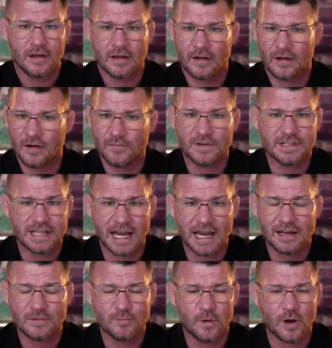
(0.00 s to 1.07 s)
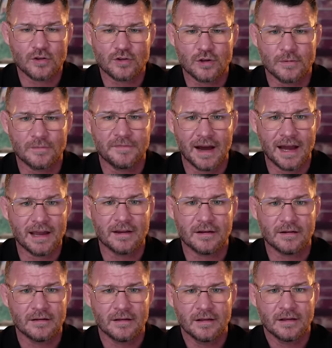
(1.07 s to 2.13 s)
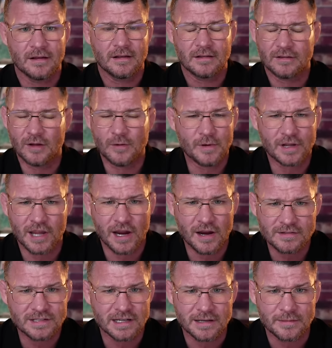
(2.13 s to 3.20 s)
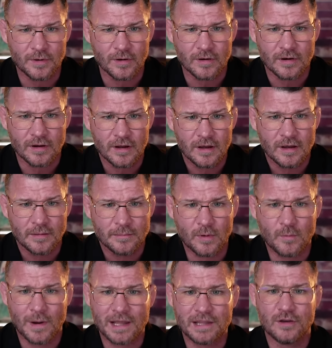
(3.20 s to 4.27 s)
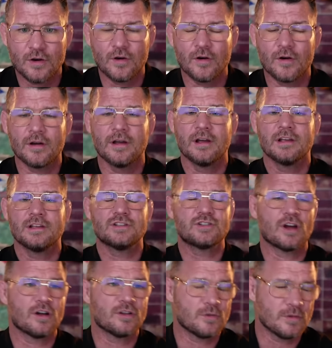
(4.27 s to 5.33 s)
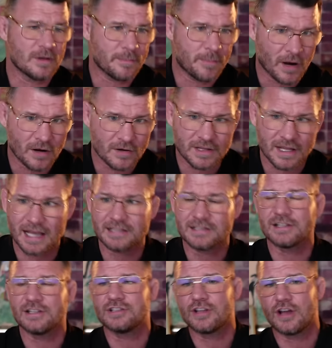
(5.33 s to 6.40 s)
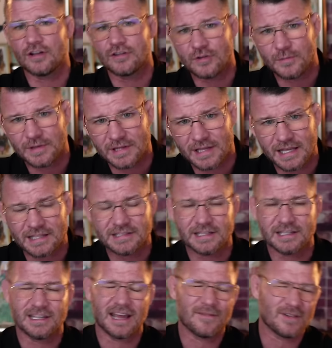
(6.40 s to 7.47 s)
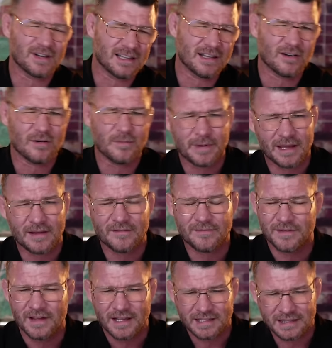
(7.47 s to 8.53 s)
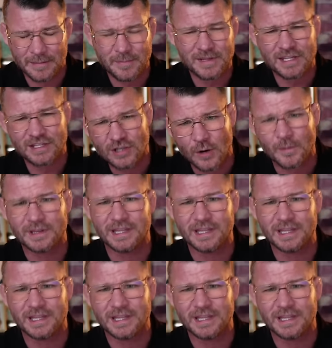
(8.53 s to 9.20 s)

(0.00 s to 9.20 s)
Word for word: a retired, washed-up fighter, no one cares anymore. But when you're, you start doing a podcast and you start doing this and you're having a little bit of dipping your toe in